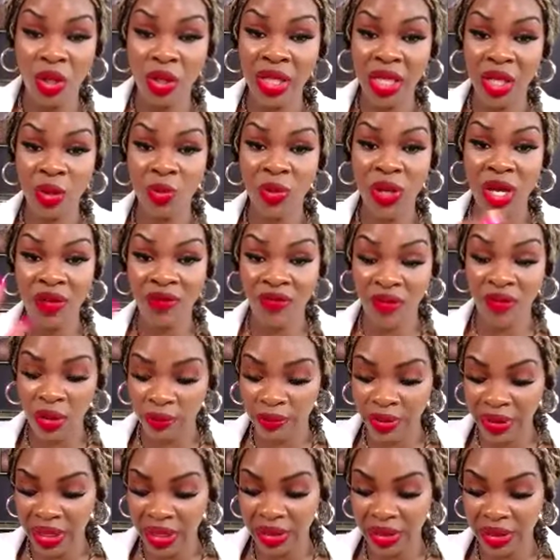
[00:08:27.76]
Now that we have
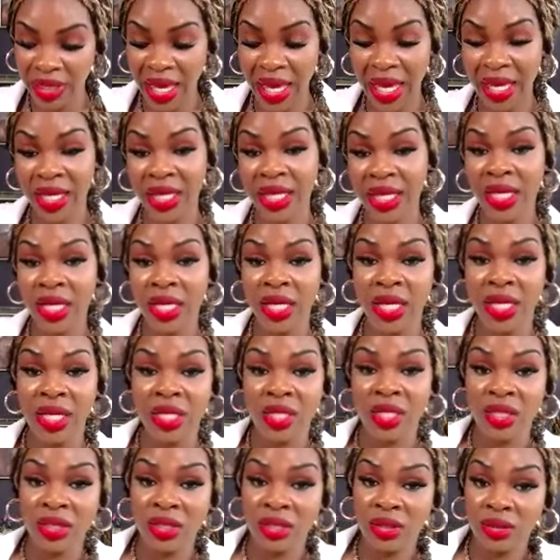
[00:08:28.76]
completed that,
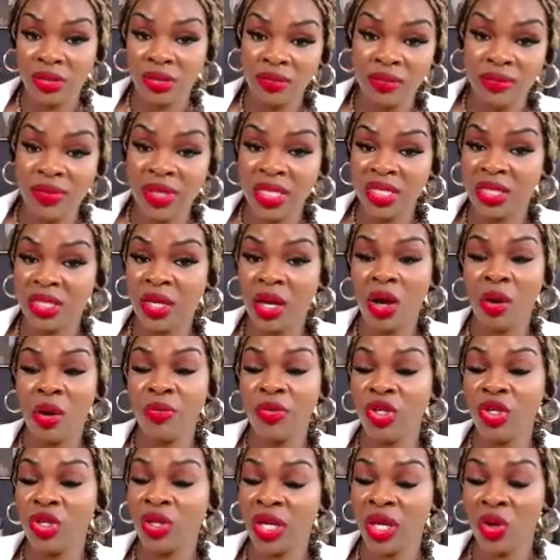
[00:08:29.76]
Mr.
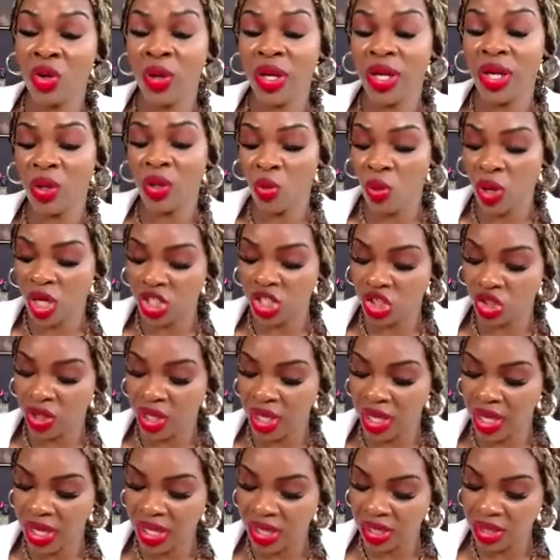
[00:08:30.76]
Aubrey, you can go ahead and wash
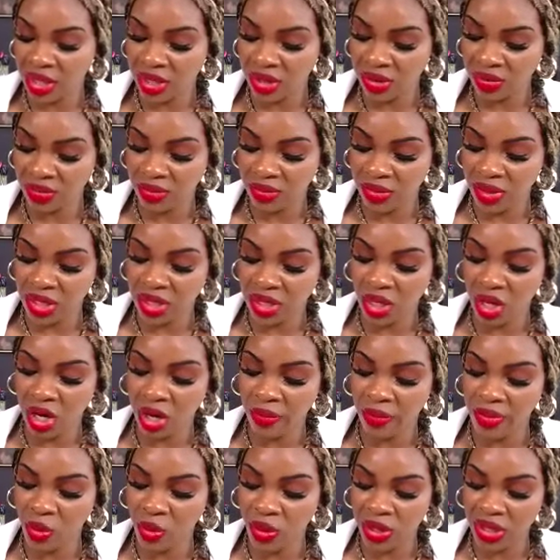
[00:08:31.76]
your hands.
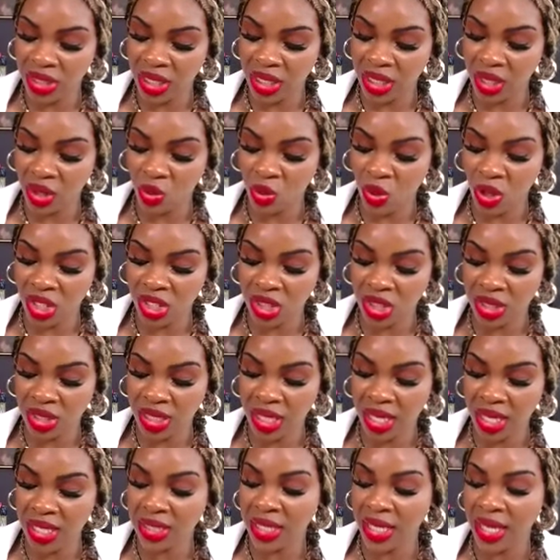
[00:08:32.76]
Mr. Aubrey went ahead and washed
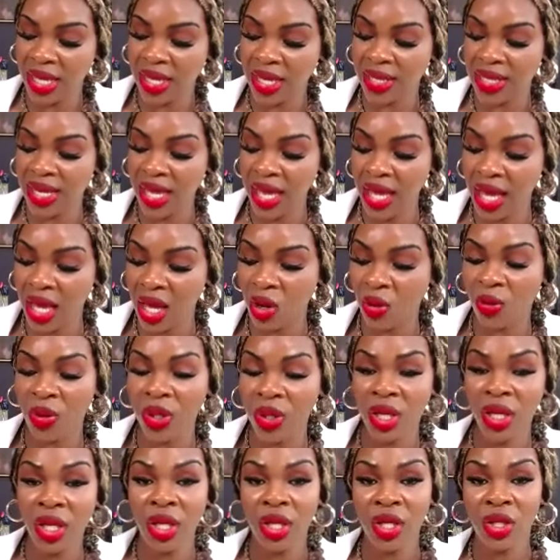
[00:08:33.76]
his hands. And
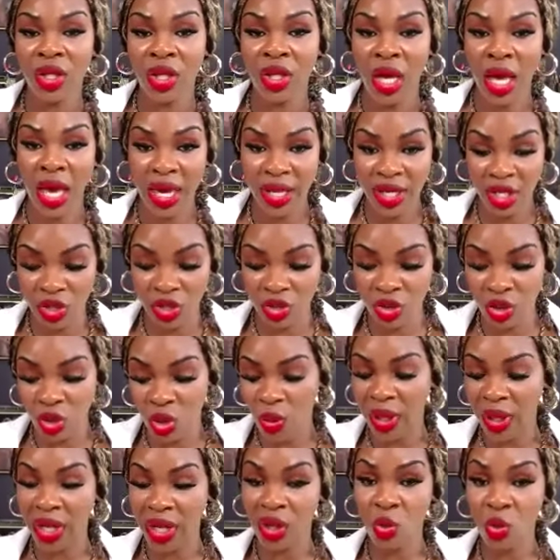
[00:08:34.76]
now I need you
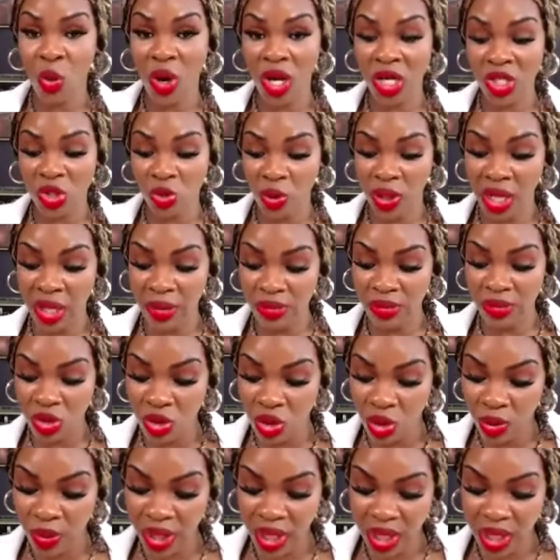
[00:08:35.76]
to go ahead and watch what I'm
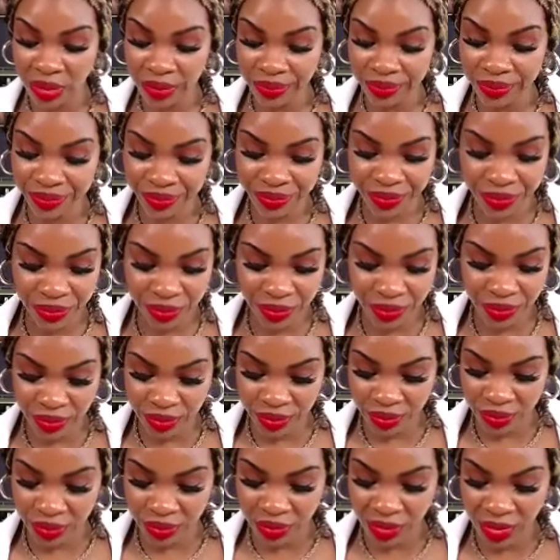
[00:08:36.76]
doing.
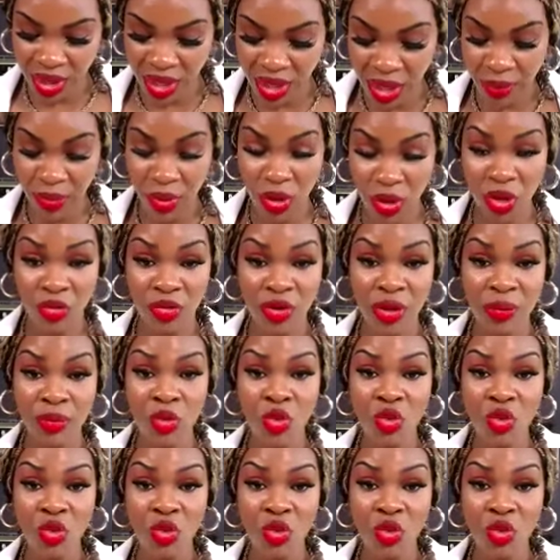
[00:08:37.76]
I'm going to